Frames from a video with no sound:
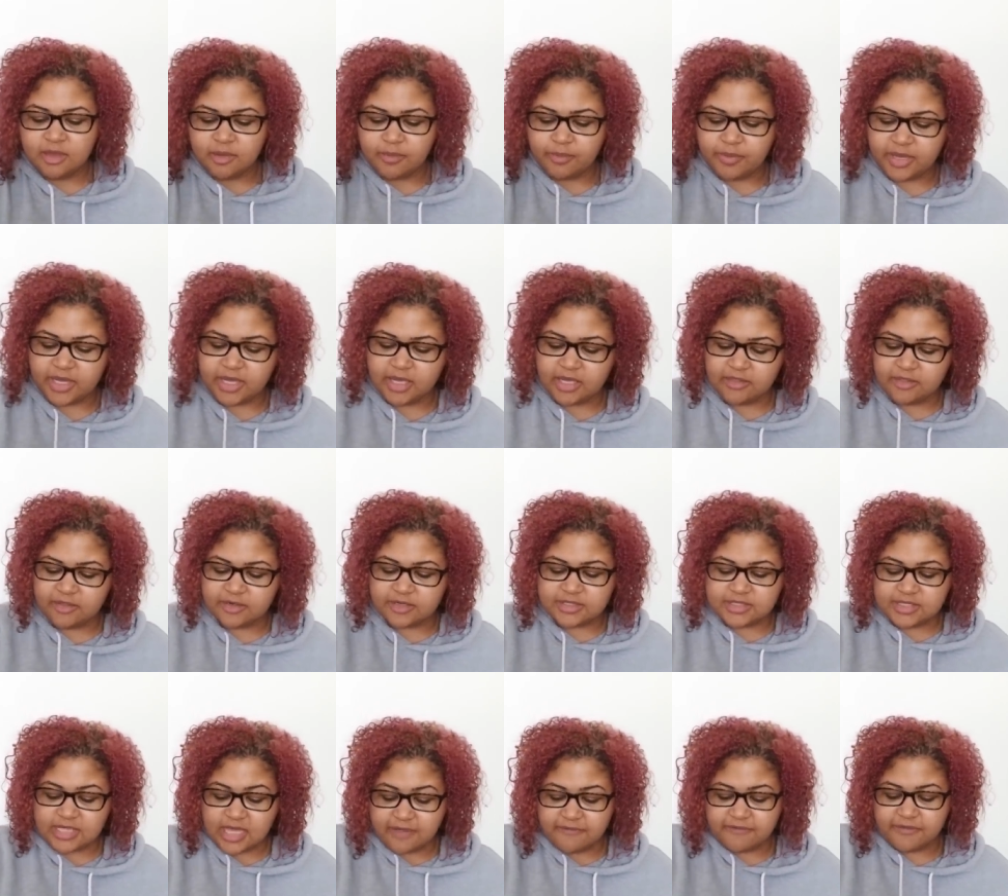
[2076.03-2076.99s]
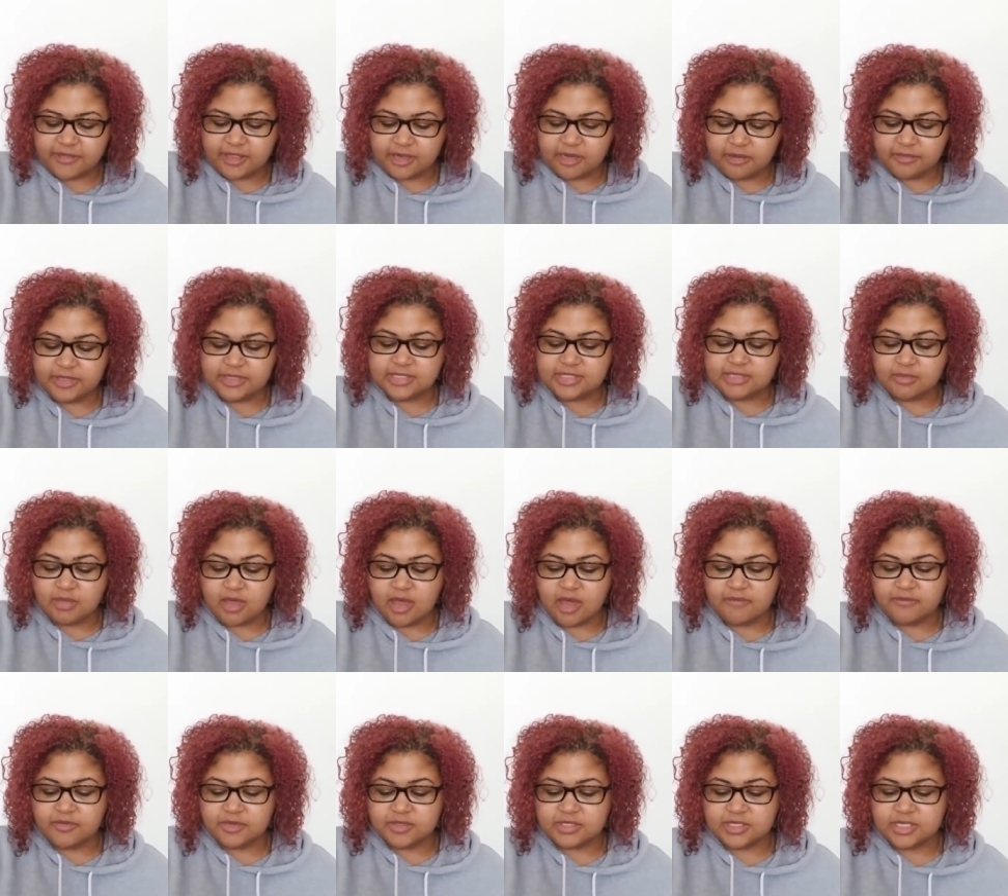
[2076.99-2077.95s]
But there's definitely going to be some
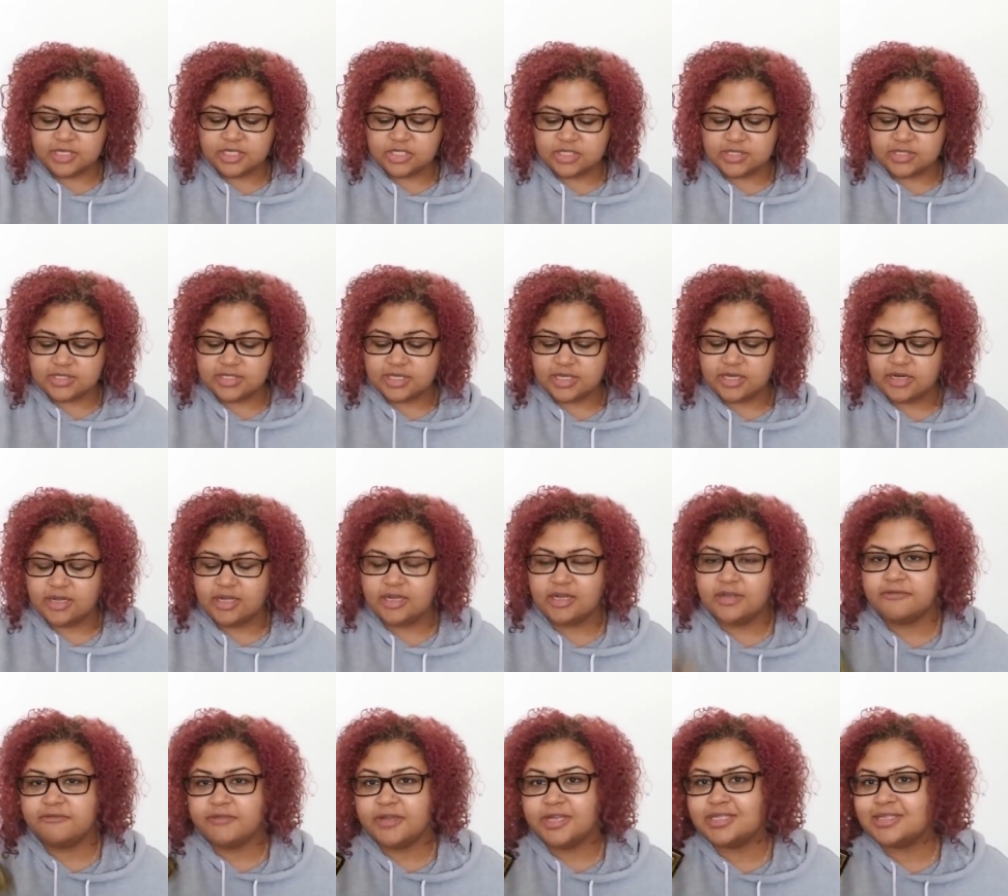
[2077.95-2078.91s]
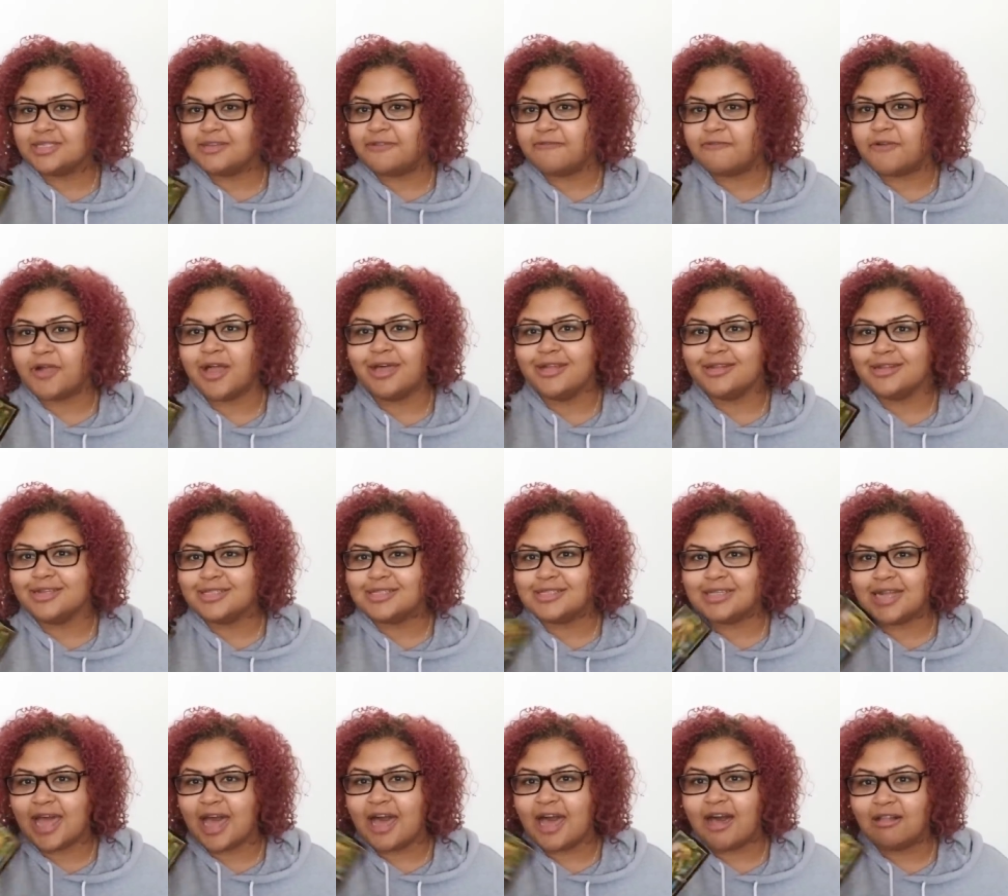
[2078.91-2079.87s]
conversations here. And if it's a friend, it's
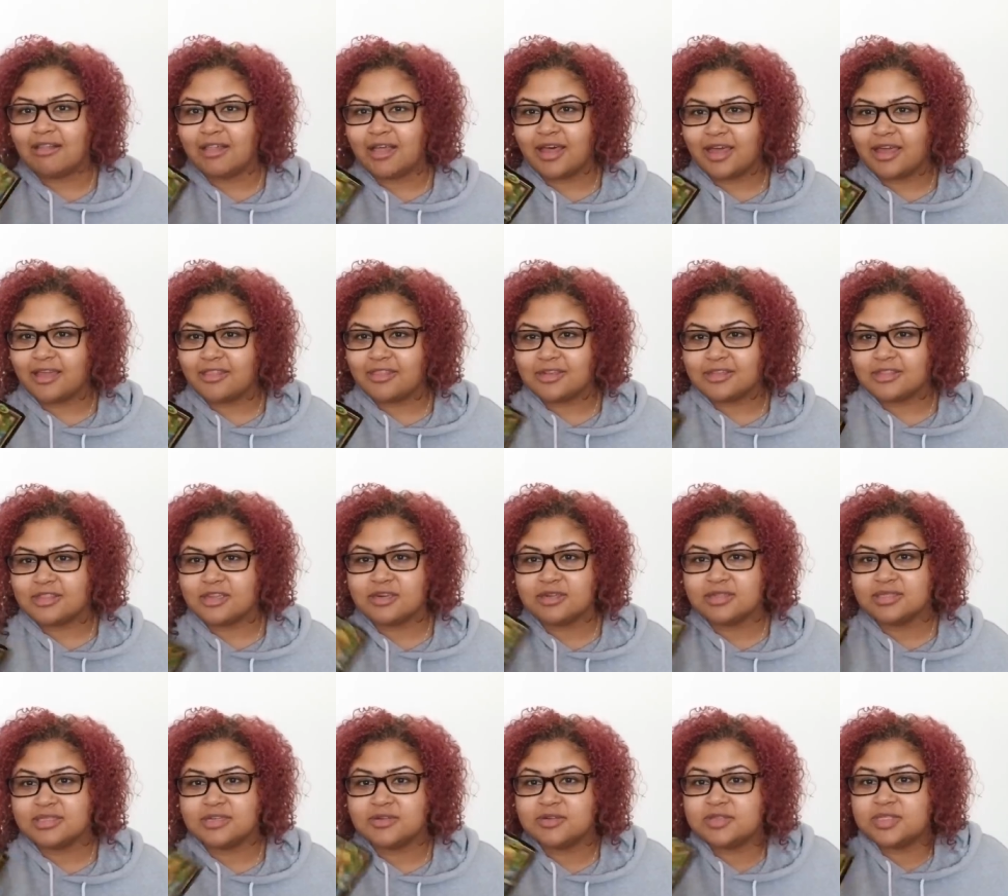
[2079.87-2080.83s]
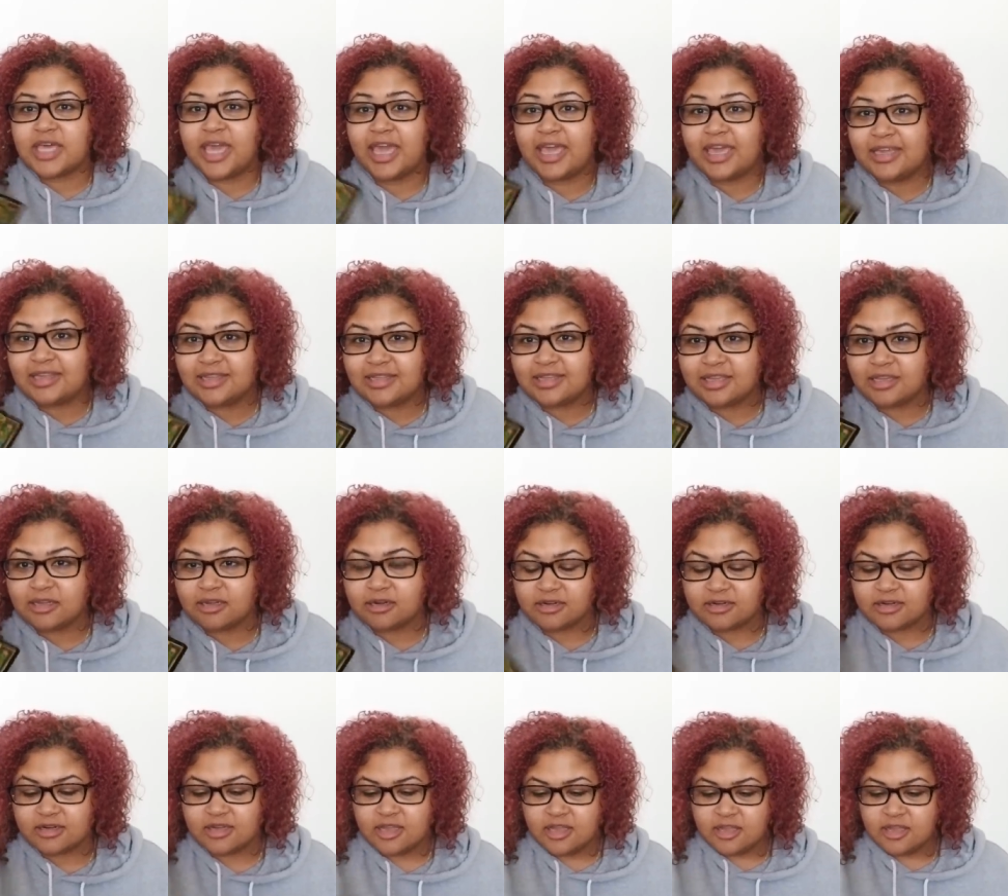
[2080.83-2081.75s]
an ally, there's, there's aid here